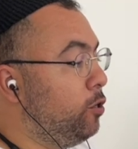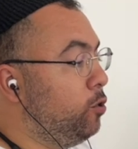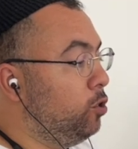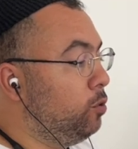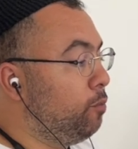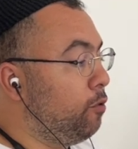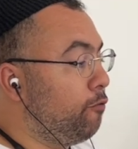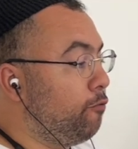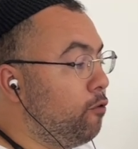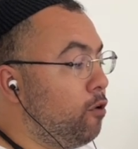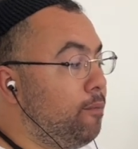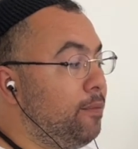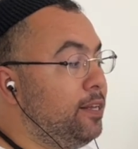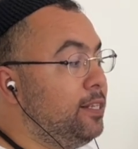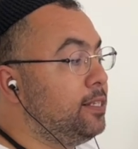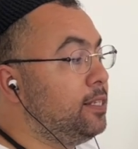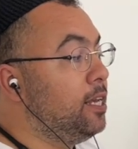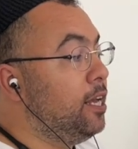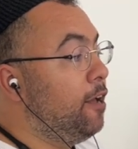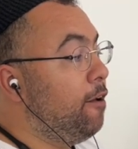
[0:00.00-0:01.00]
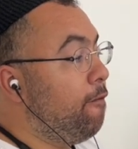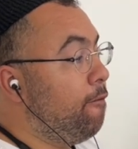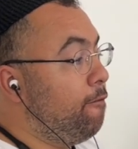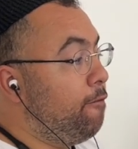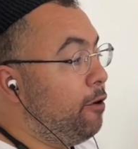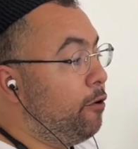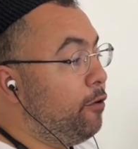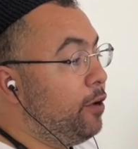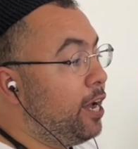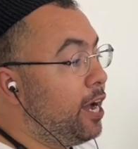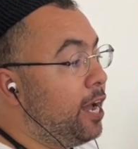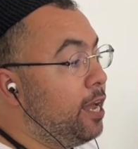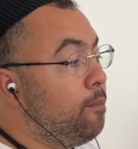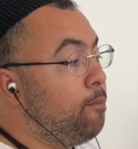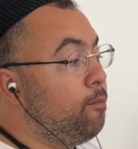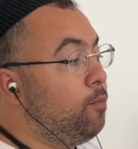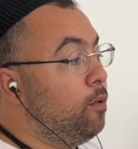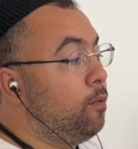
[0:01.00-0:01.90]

good performance, very high